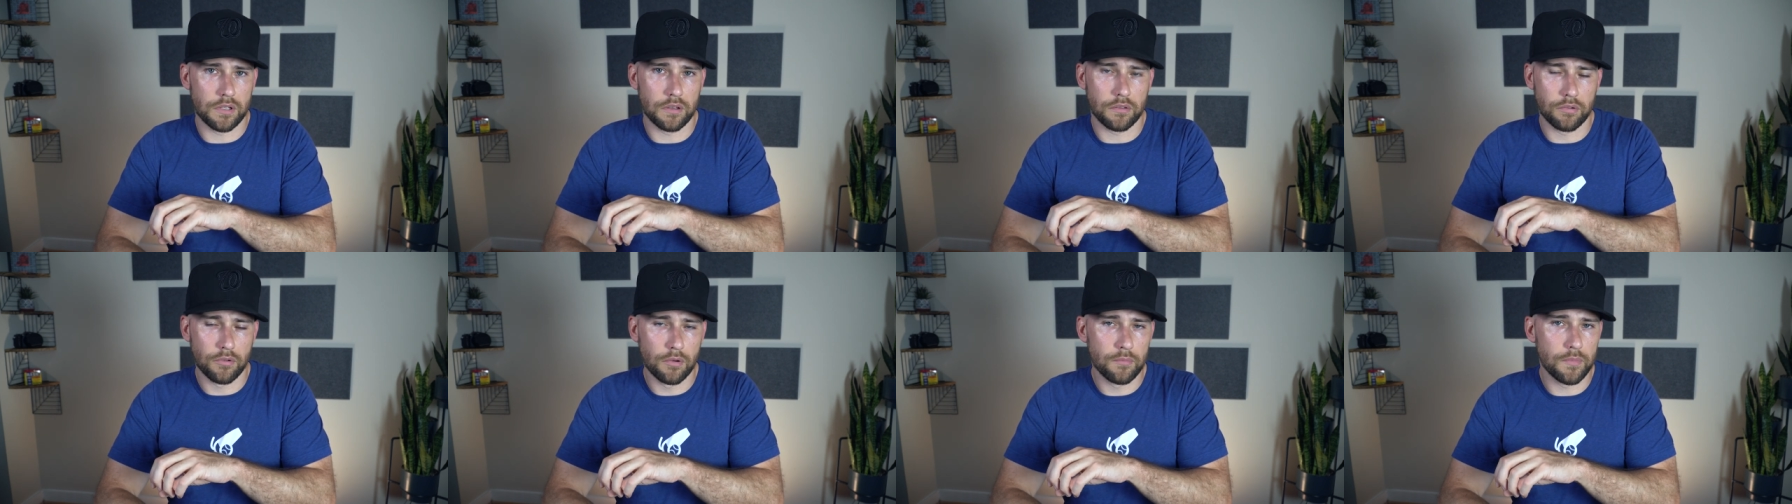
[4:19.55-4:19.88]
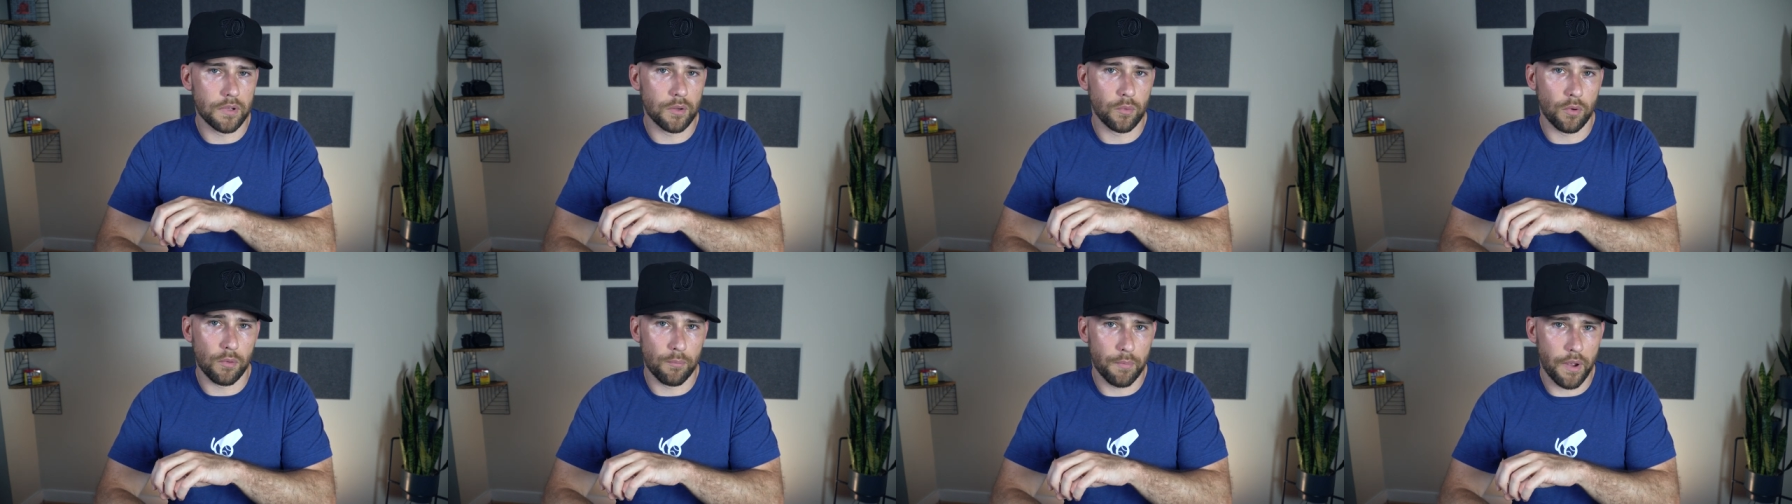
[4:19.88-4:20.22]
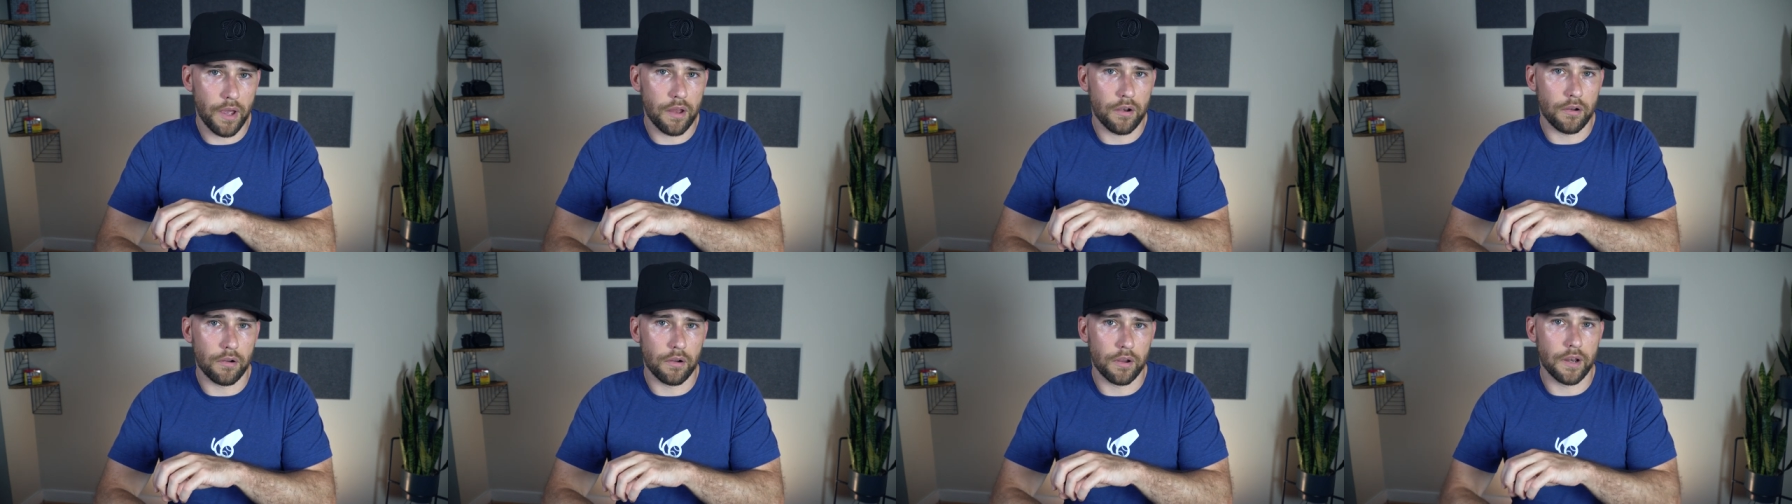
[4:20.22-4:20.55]
he threw me were
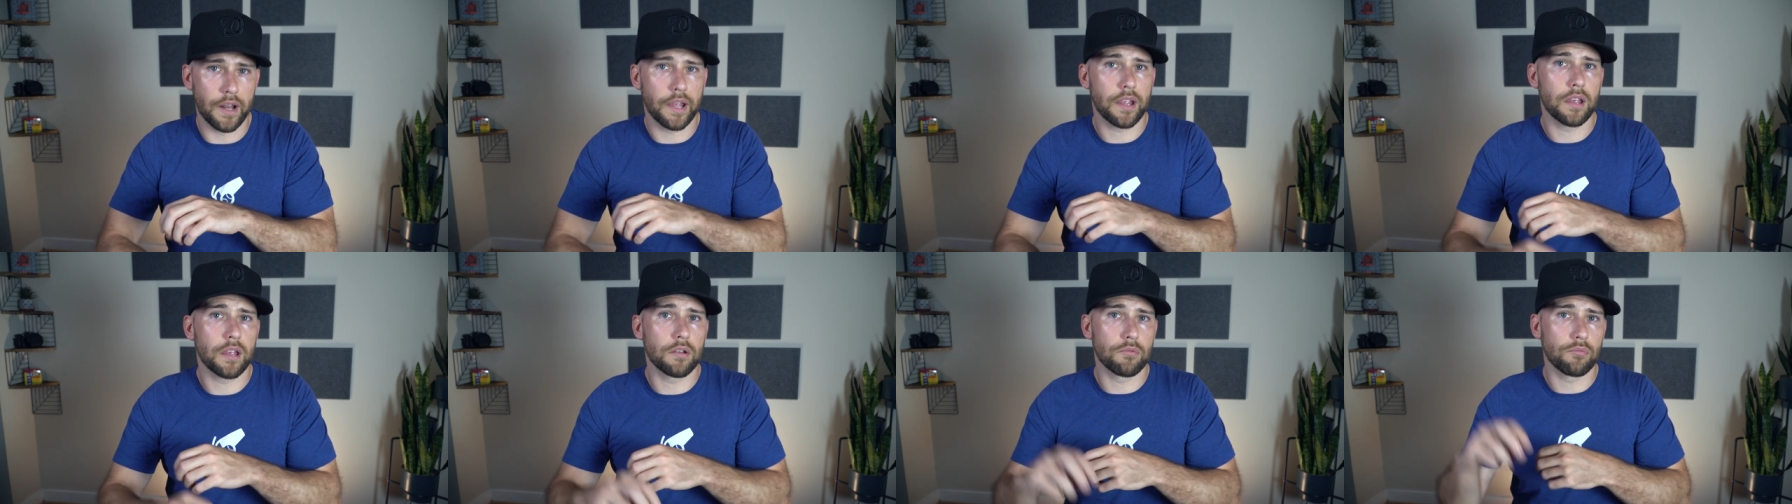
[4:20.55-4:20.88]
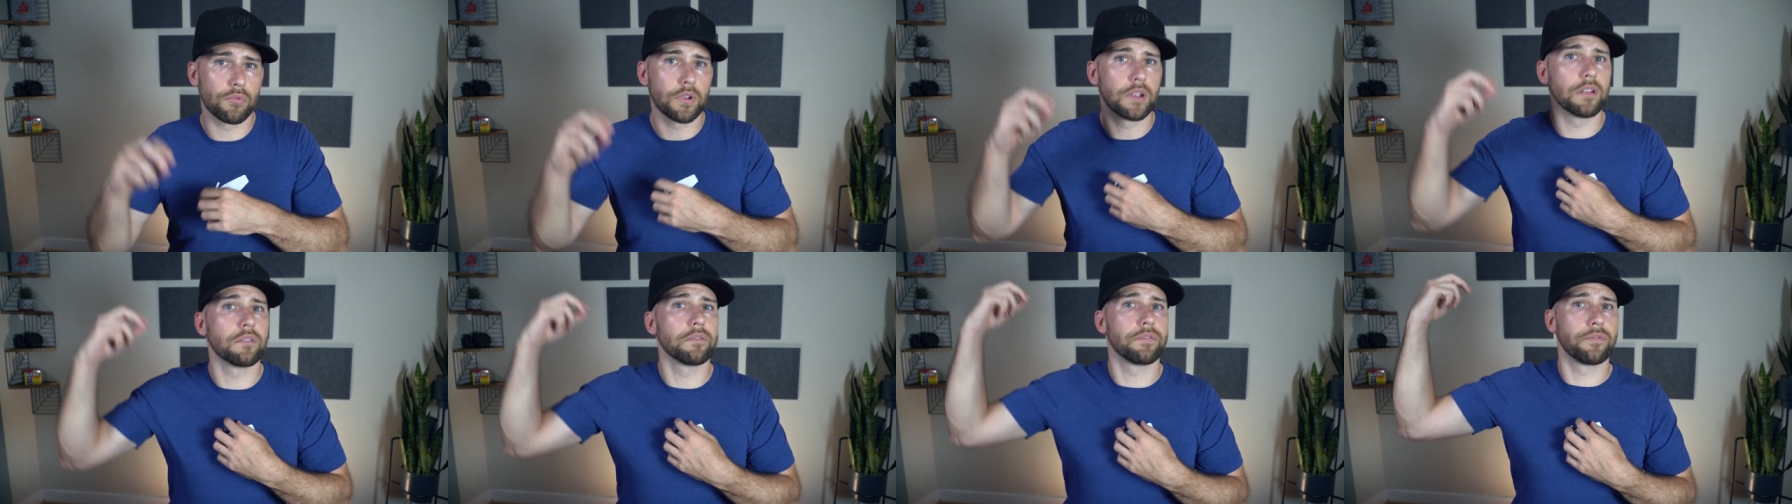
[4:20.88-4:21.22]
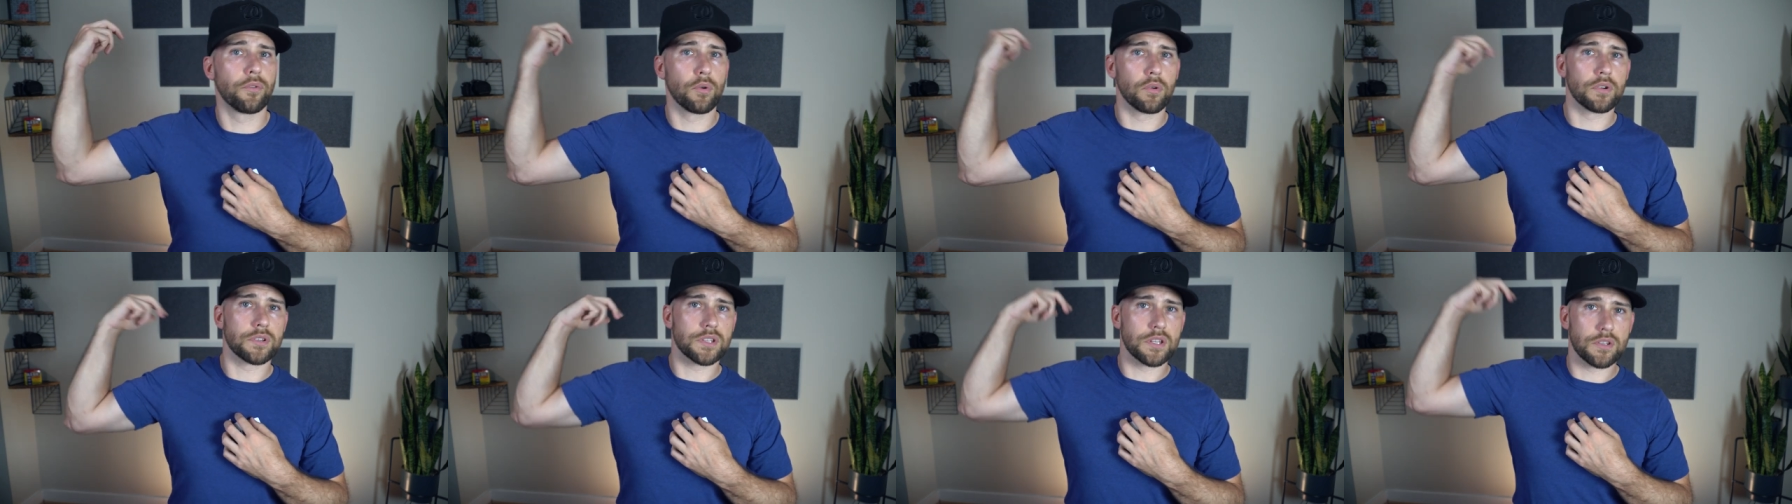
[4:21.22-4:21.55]
better and I can
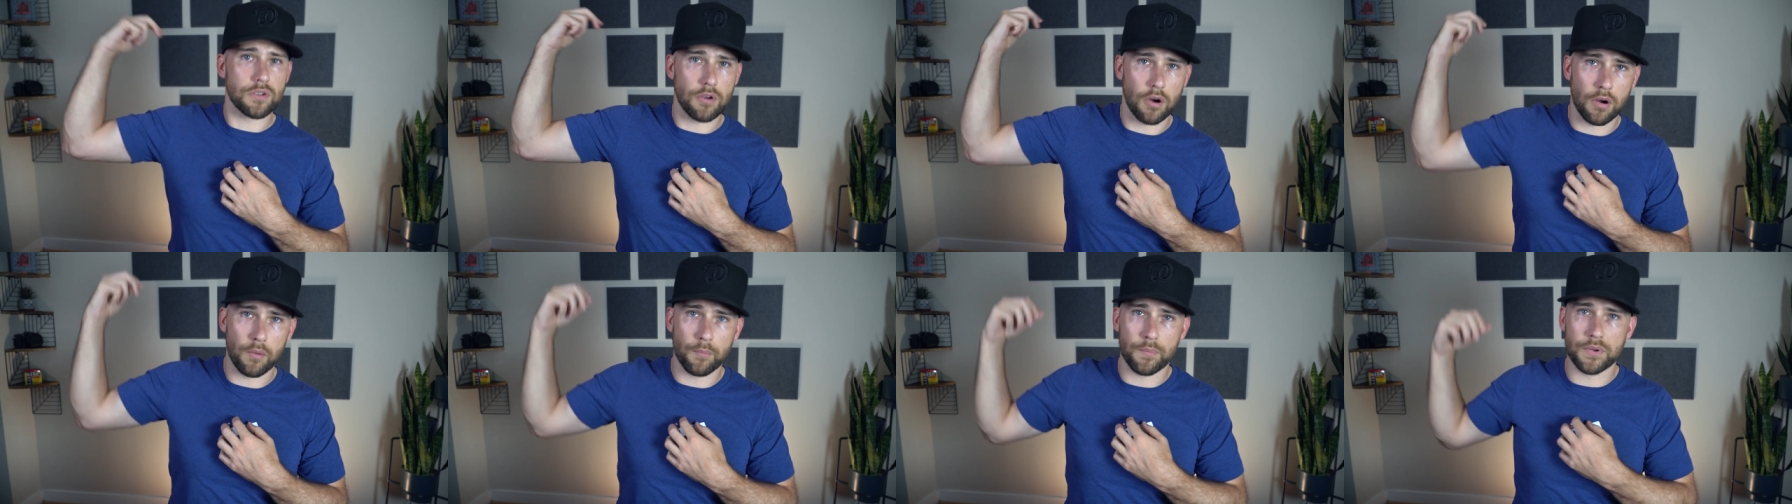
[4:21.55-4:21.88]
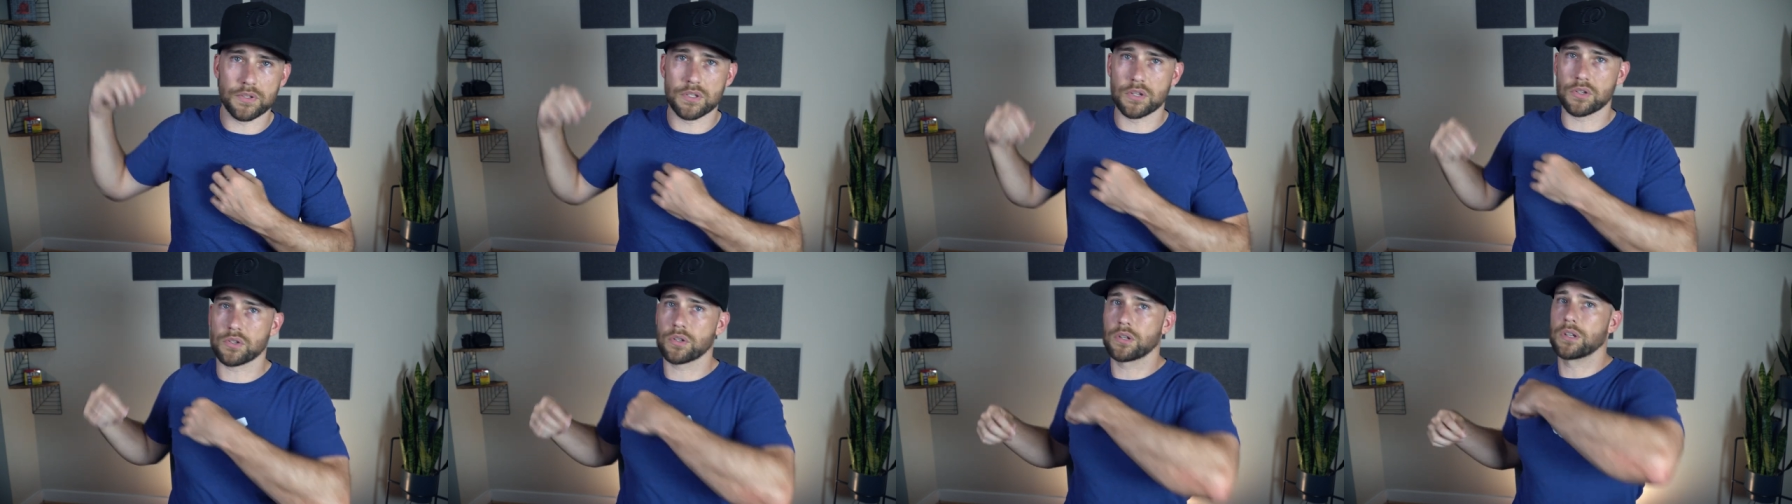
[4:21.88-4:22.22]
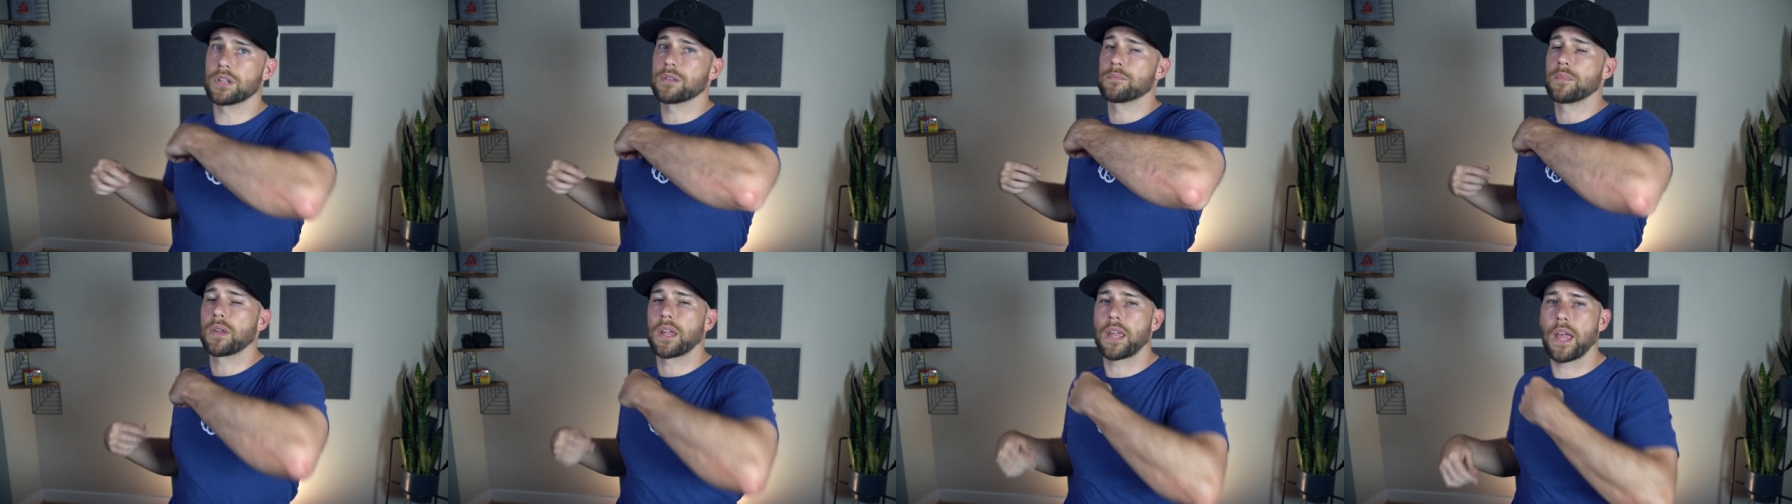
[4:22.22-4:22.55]
reinforce his arm position,
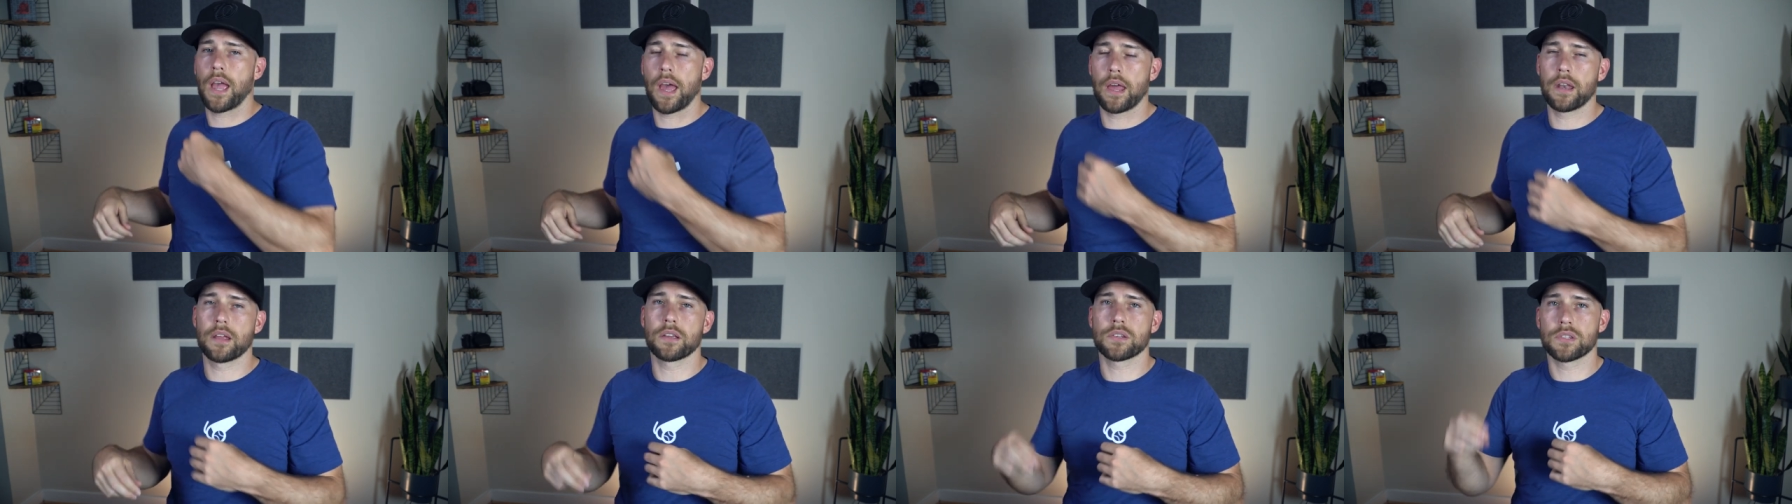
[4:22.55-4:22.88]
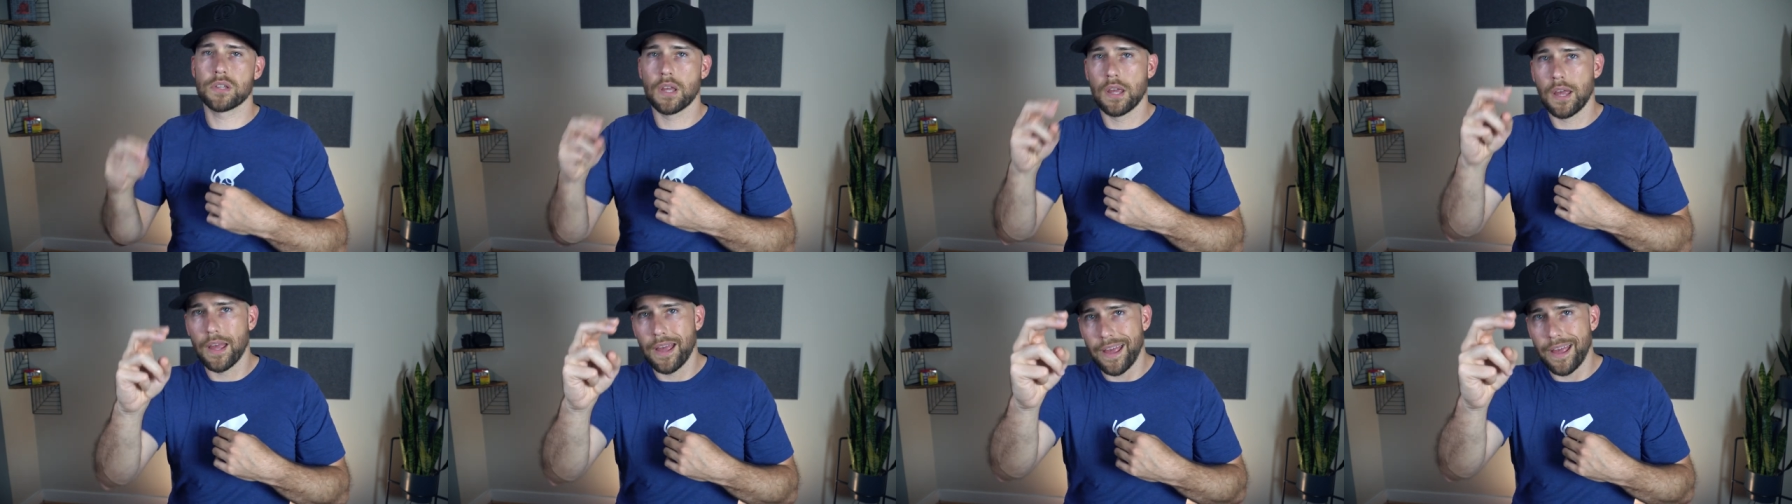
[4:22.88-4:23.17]
his mechanics